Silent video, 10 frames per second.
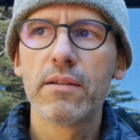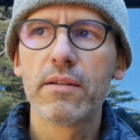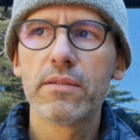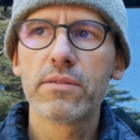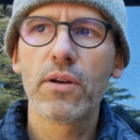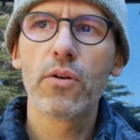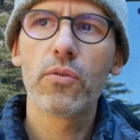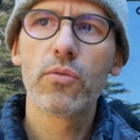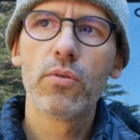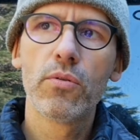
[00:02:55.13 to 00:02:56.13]

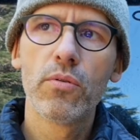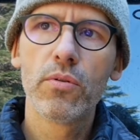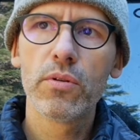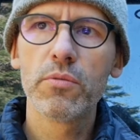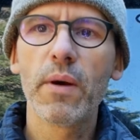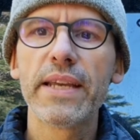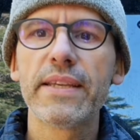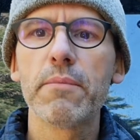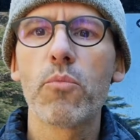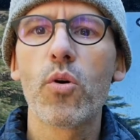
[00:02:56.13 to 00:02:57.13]
So you might
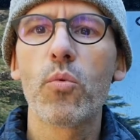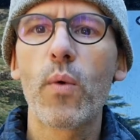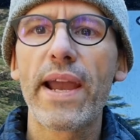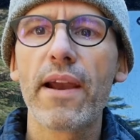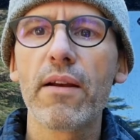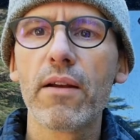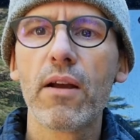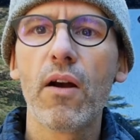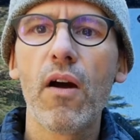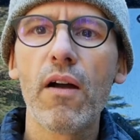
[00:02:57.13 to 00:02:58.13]
get more wear
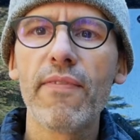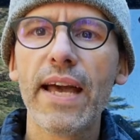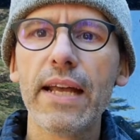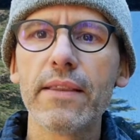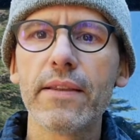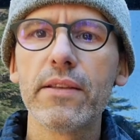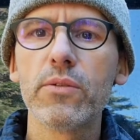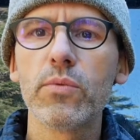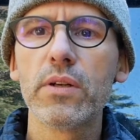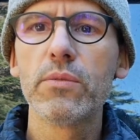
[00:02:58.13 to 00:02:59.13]
on that than you
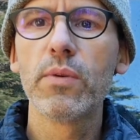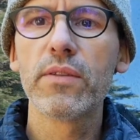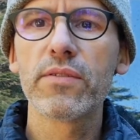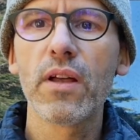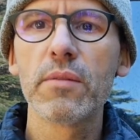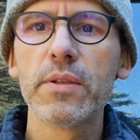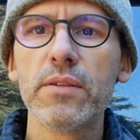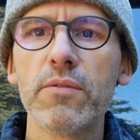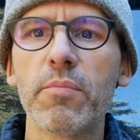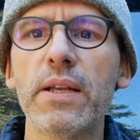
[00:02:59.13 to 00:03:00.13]
would with
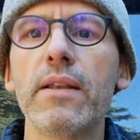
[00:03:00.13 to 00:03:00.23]
Salomon's, but